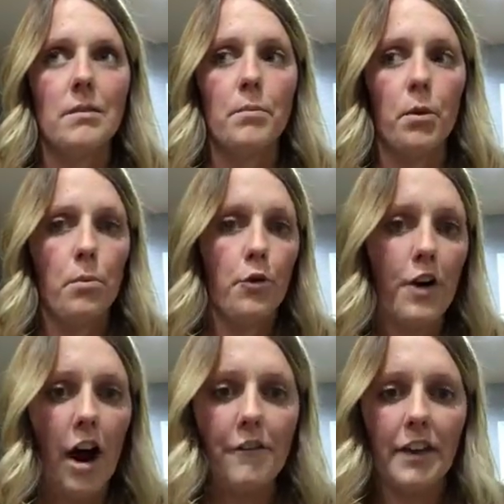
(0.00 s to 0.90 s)

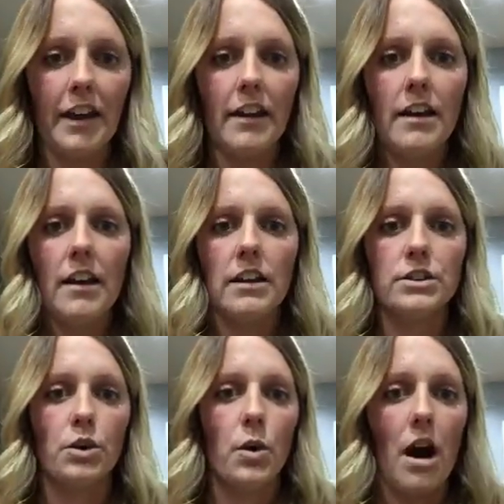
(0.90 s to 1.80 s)
bulletproof coffee, a
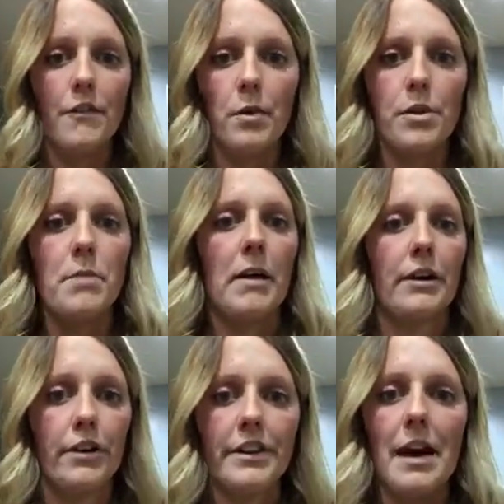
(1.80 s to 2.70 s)
SO coffee with the
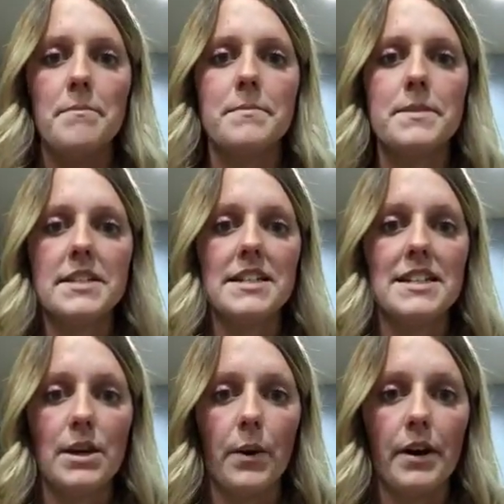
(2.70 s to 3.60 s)
butter and the
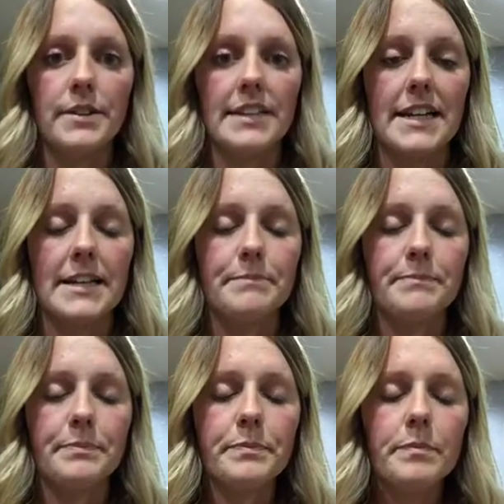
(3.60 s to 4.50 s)
MCT oils in it.
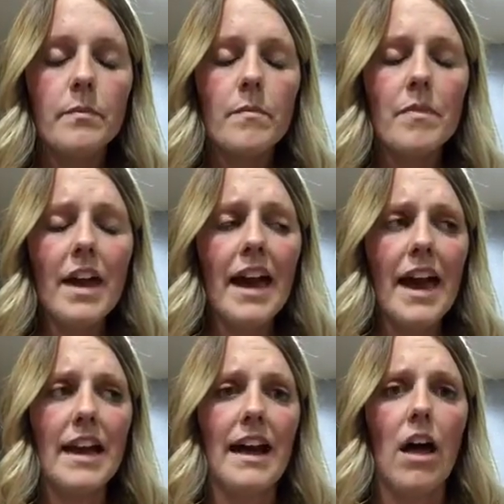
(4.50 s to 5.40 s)

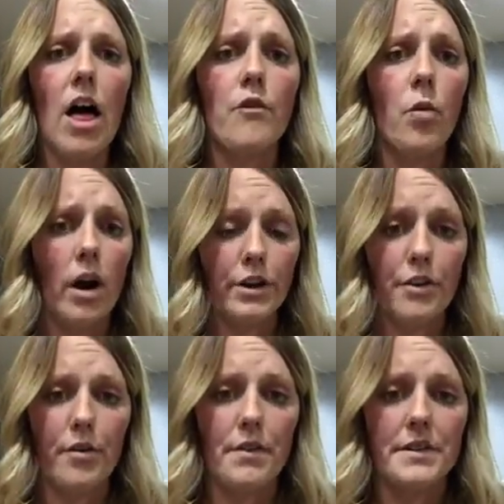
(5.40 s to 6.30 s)
And I'll have water
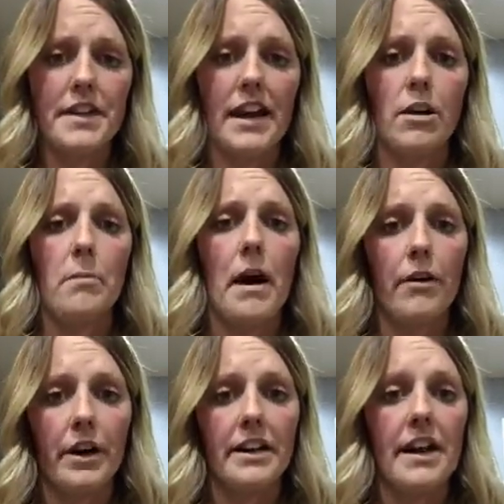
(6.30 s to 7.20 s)
throughout the day or
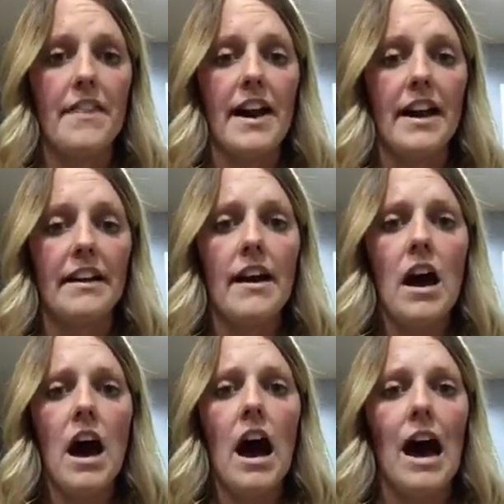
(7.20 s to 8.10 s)
Powerade. And then
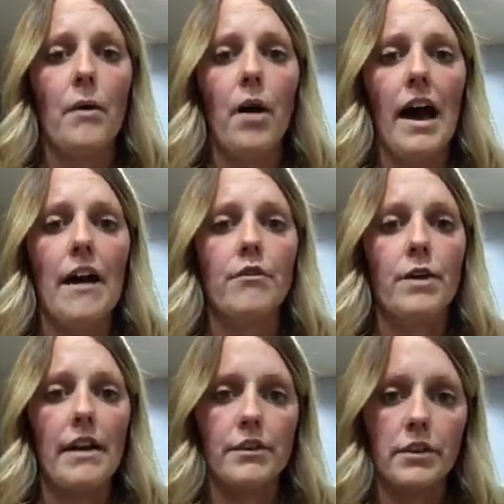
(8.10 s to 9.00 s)
I will have
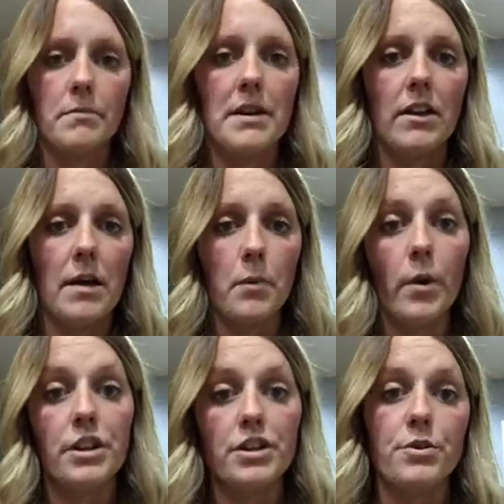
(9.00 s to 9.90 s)
whatever meal I'm
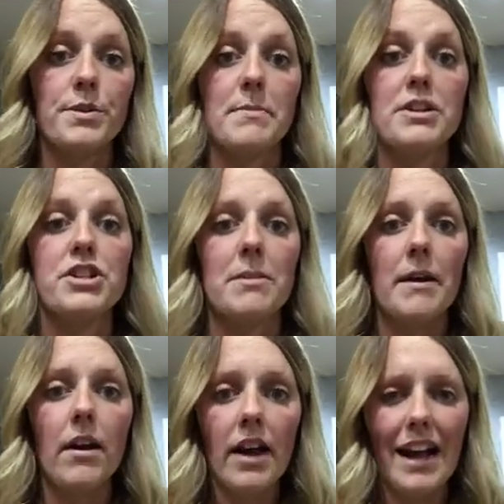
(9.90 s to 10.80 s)
going to do as my cheat
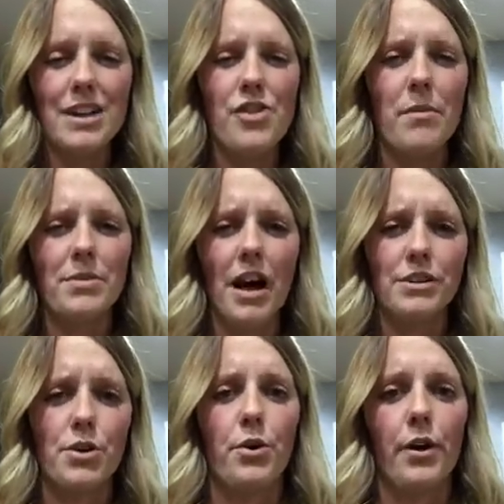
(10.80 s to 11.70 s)
meal. And I try
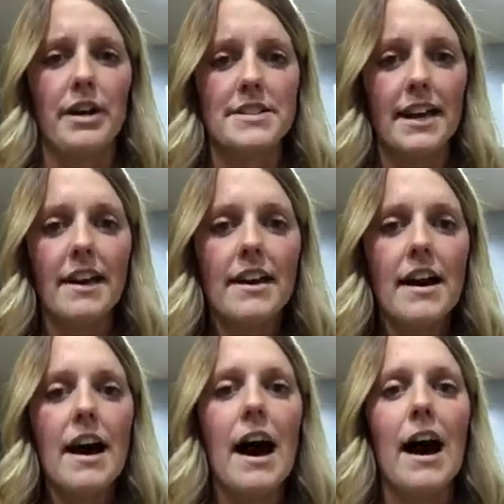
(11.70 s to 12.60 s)
not to go crazy.
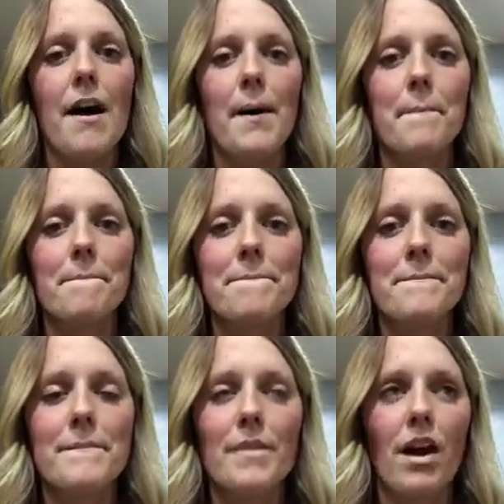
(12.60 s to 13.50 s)

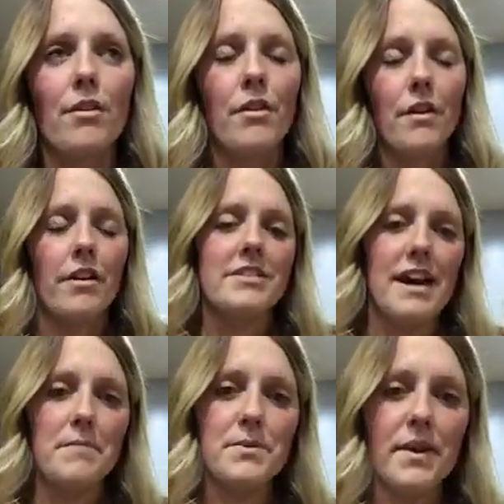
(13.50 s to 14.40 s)
Although there are
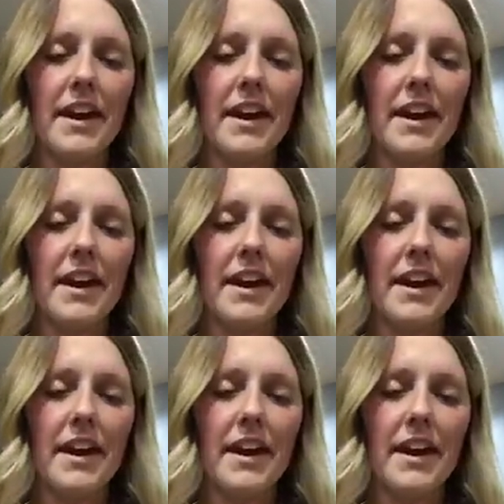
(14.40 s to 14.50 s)
times when